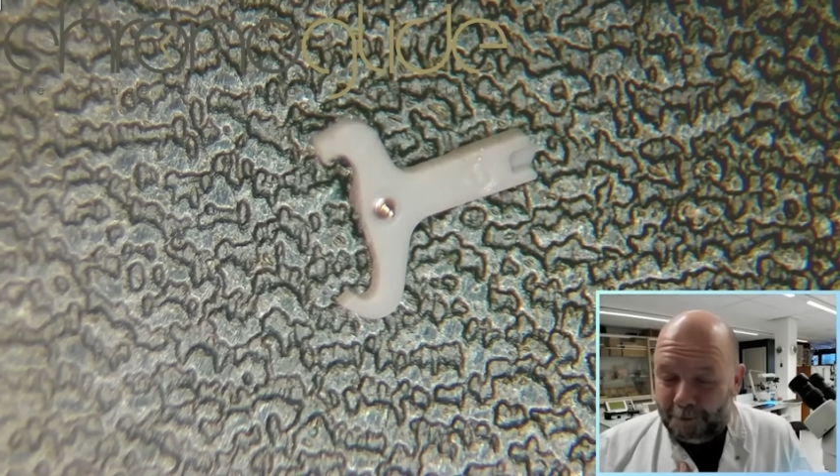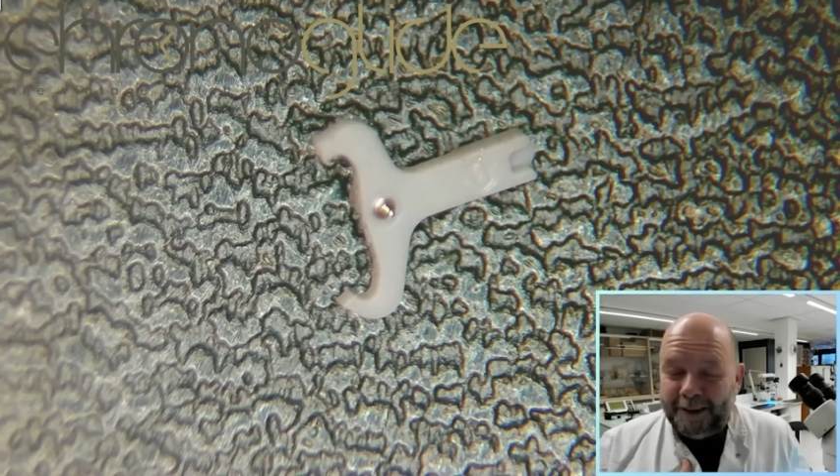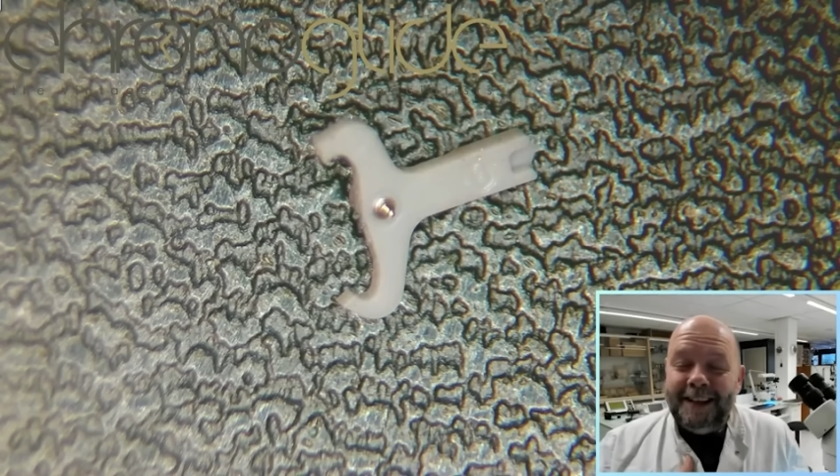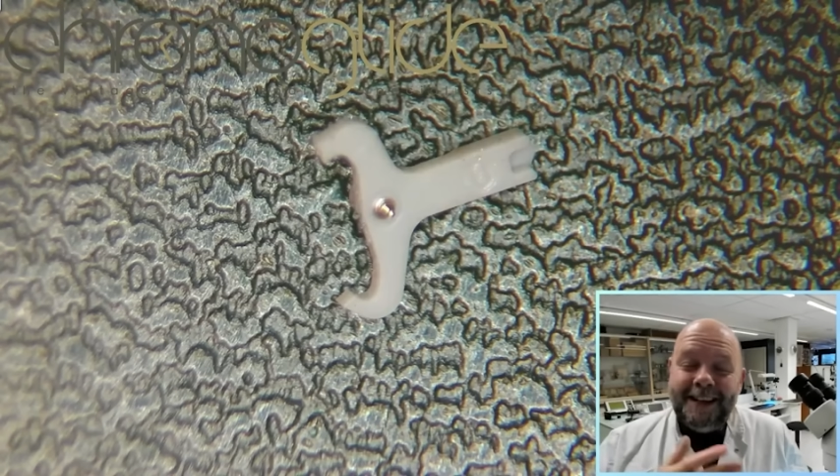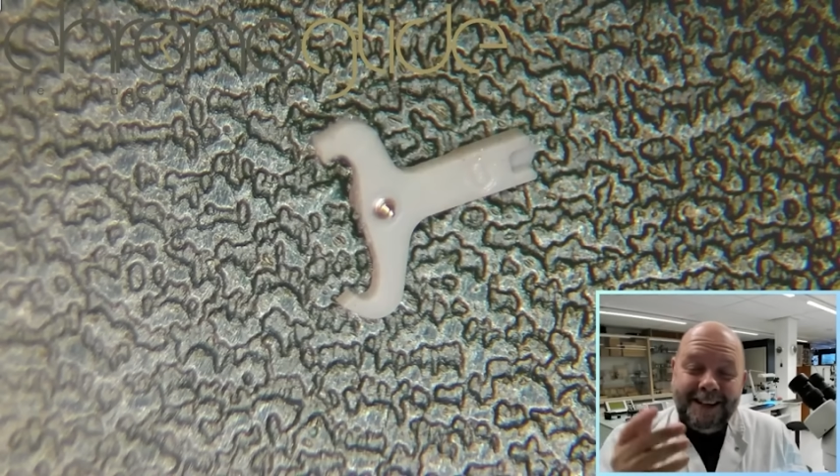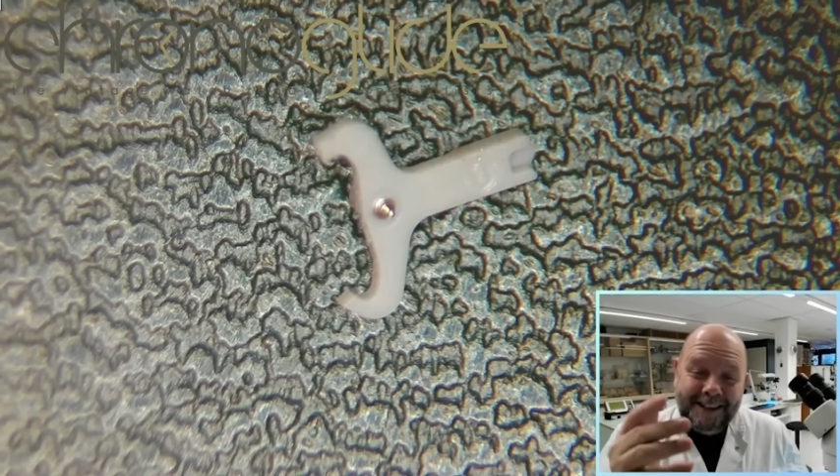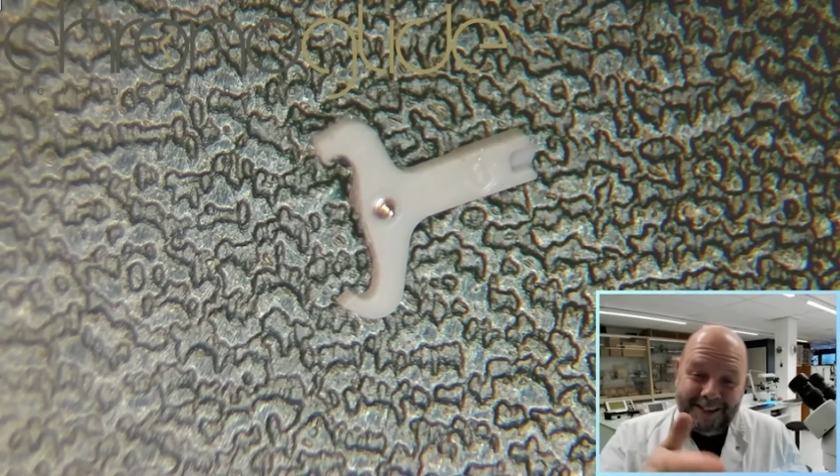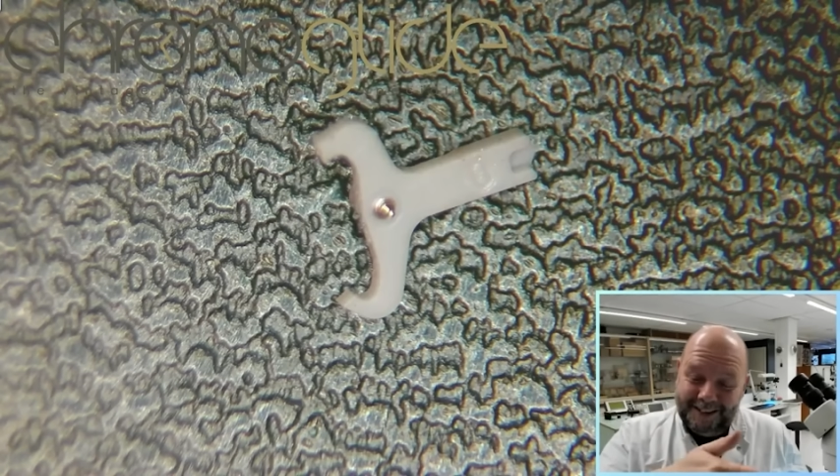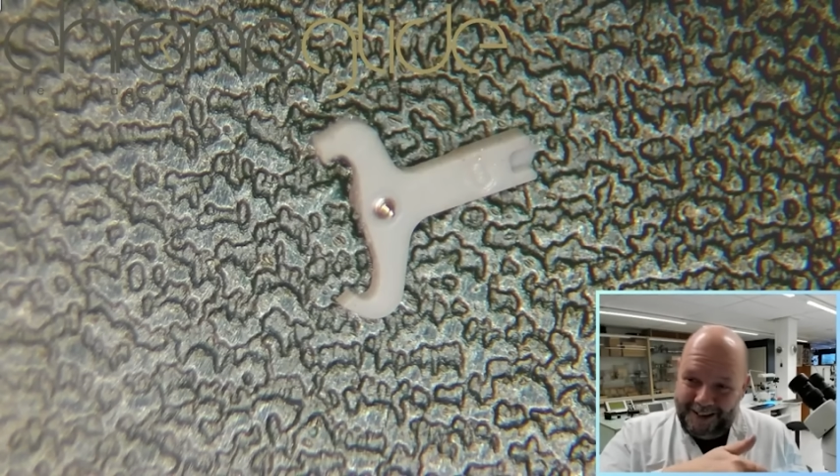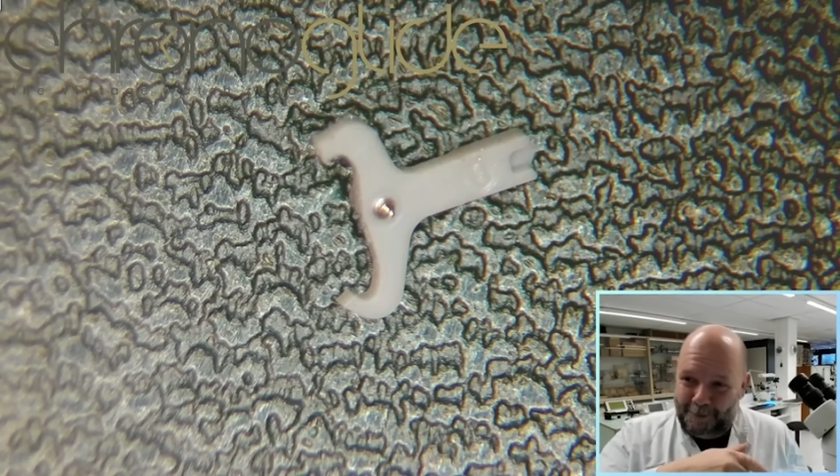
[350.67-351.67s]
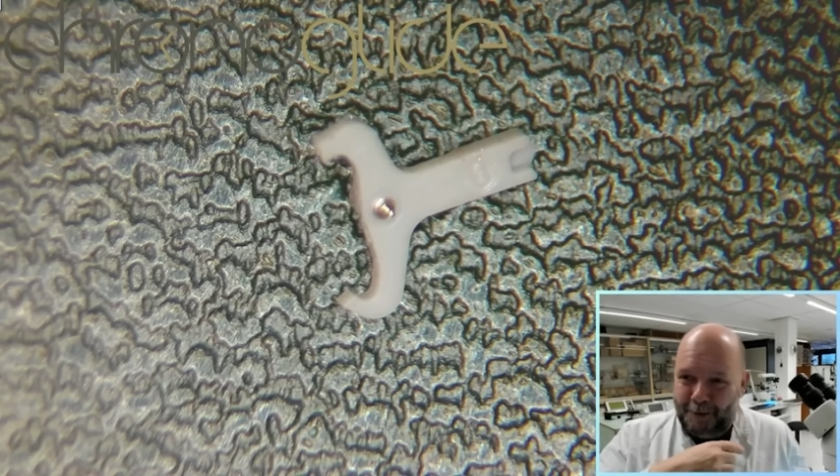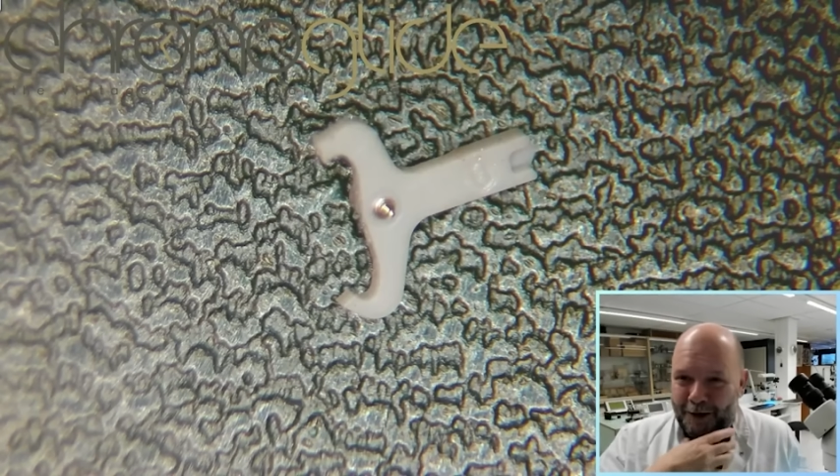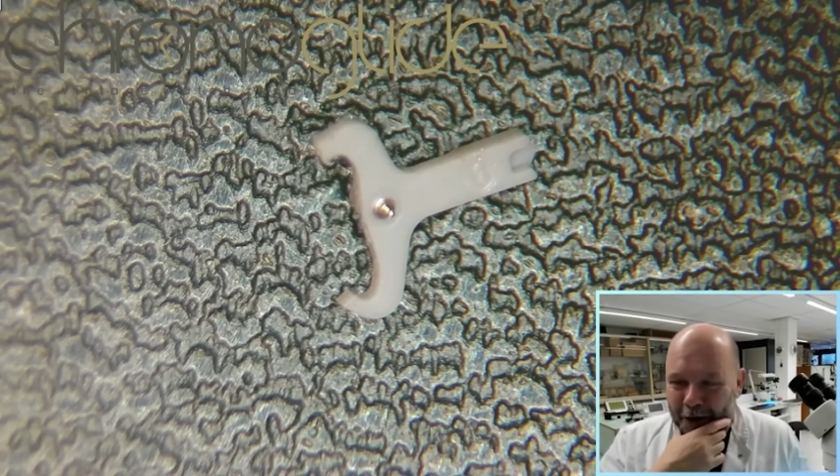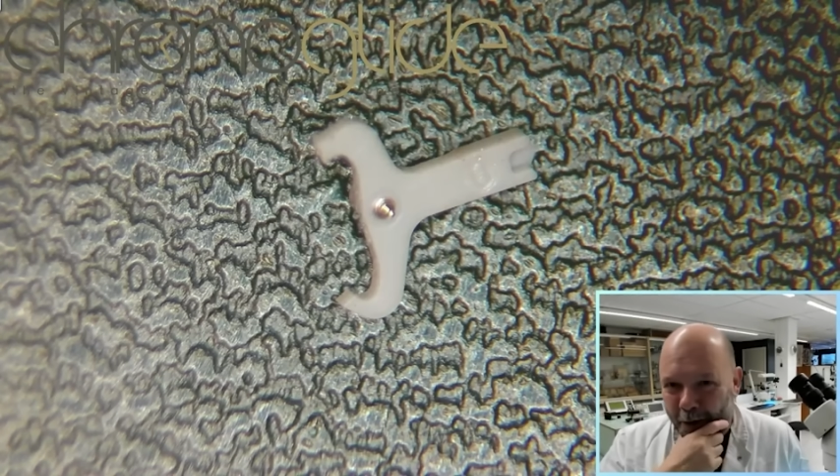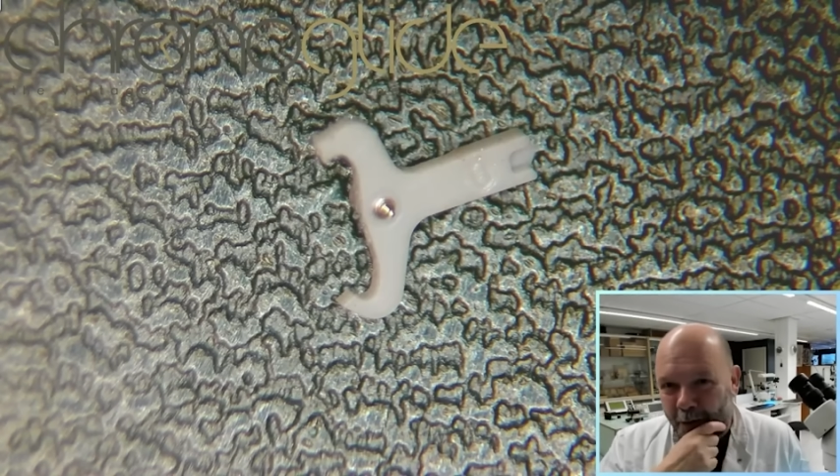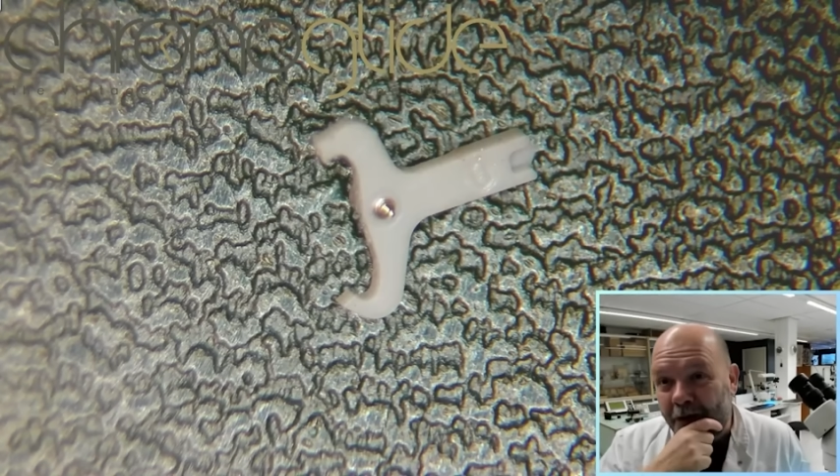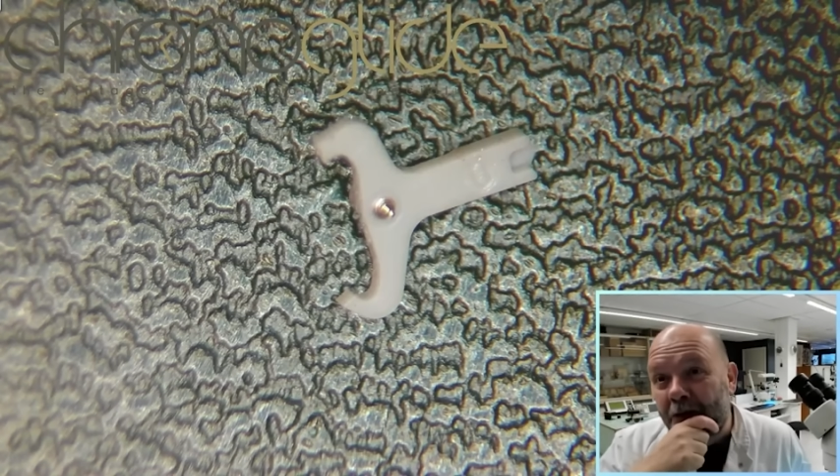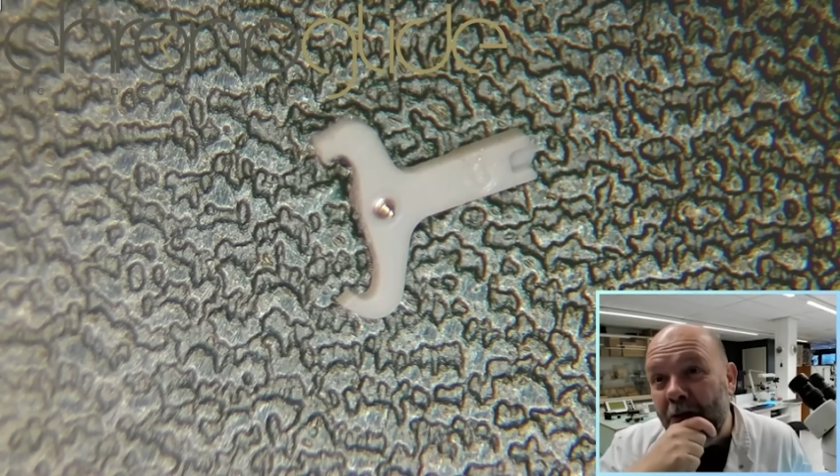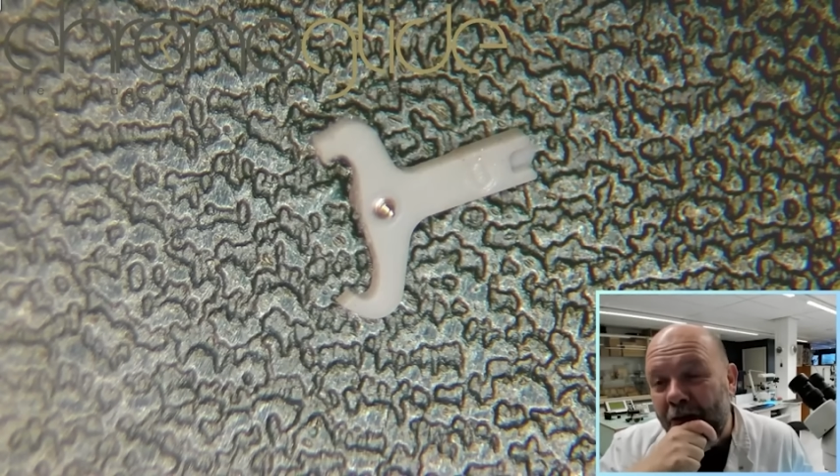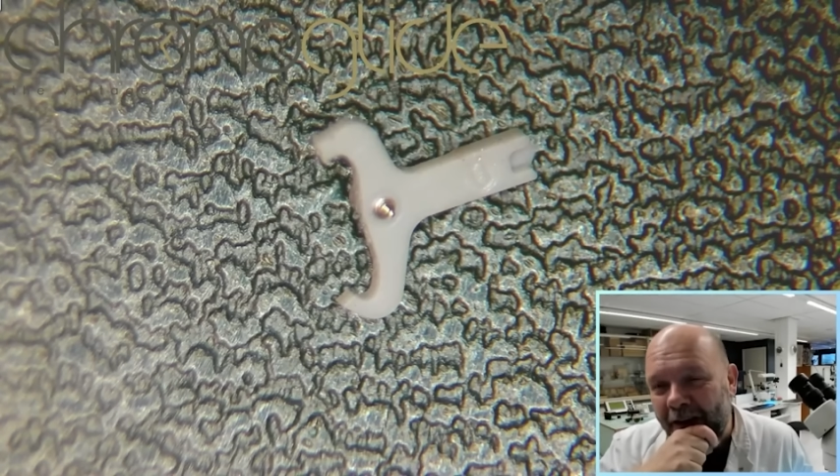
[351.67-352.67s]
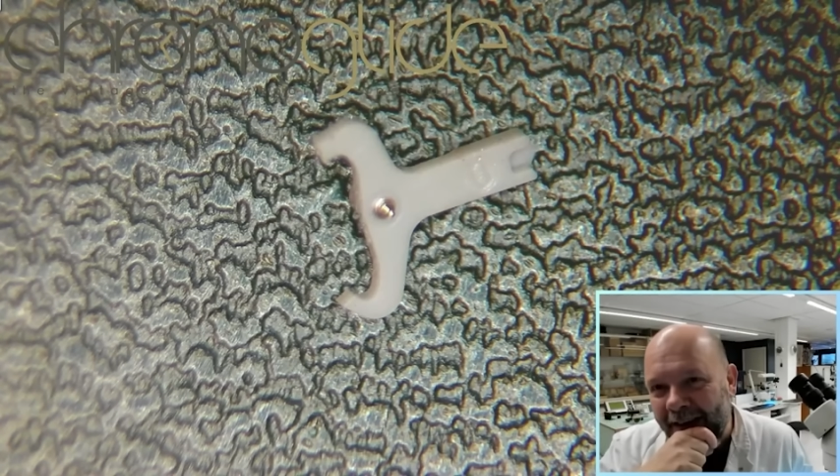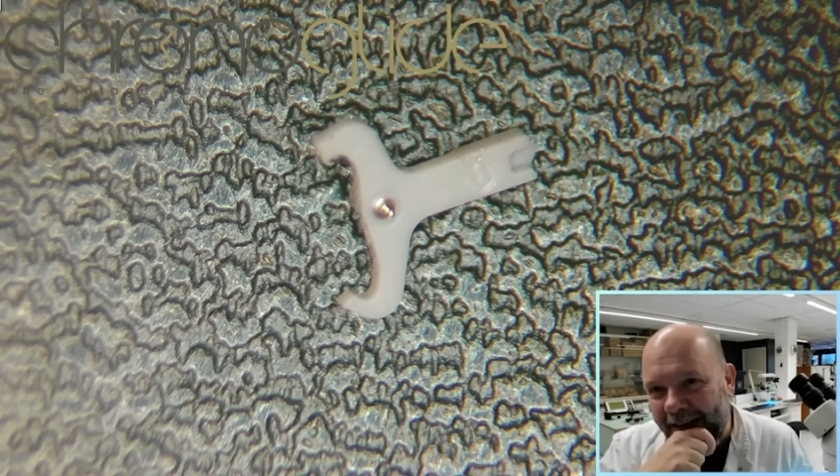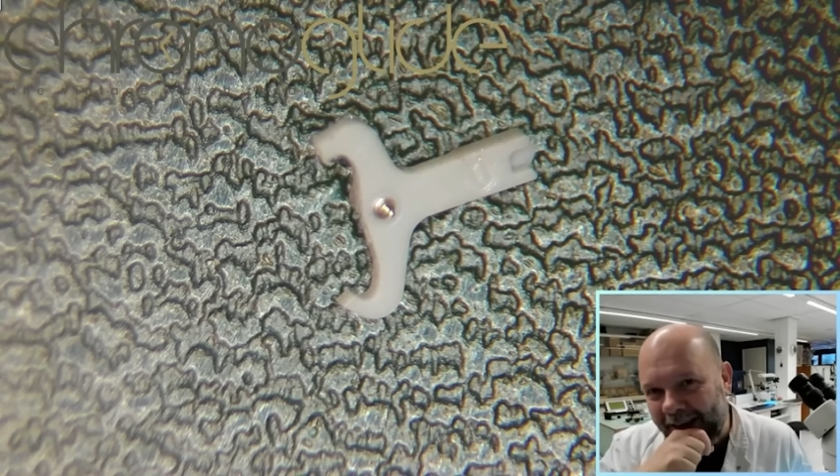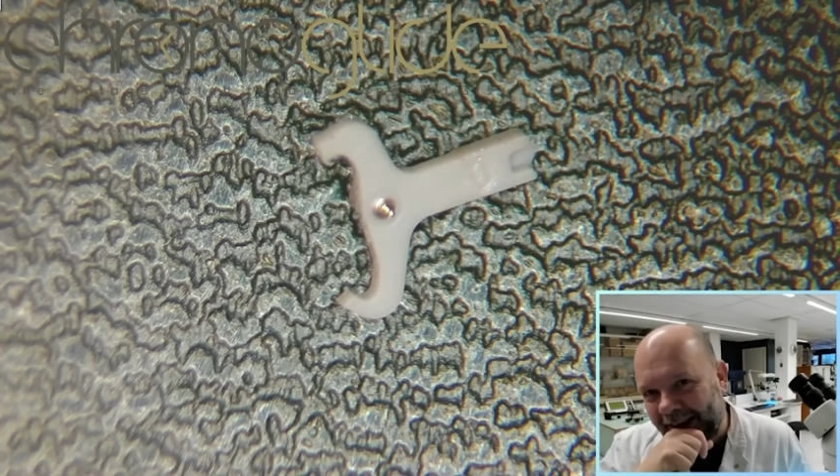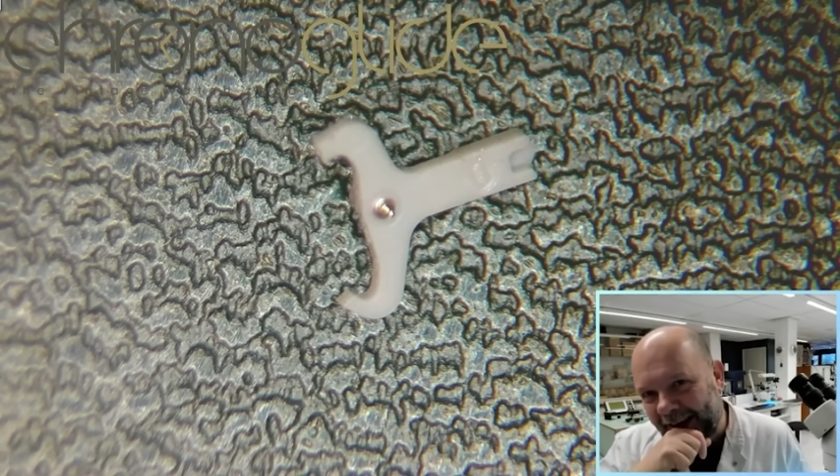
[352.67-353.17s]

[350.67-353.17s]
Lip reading: Please let me know what you think.